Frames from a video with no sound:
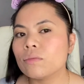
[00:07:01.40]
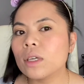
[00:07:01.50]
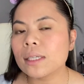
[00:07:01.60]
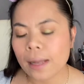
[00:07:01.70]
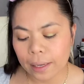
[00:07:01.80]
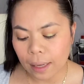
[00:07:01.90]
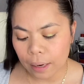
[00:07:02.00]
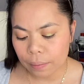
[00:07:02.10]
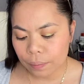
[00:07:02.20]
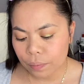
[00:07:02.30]
Just like that.
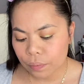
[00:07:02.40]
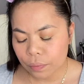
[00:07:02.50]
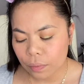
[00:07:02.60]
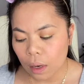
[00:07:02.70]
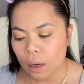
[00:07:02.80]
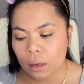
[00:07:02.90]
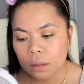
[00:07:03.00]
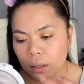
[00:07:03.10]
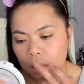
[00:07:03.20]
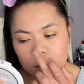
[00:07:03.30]

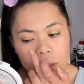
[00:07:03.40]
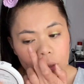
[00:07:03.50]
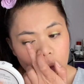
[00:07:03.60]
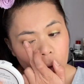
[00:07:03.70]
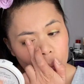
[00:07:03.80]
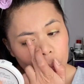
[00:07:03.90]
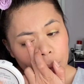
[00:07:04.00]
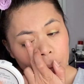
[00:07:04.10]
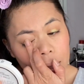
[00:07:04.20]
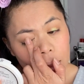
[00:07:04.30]
Just to
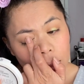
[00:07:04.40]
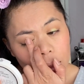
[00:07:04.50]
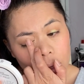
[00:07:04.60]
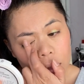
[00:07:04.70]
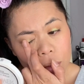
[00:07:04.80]
complement the look.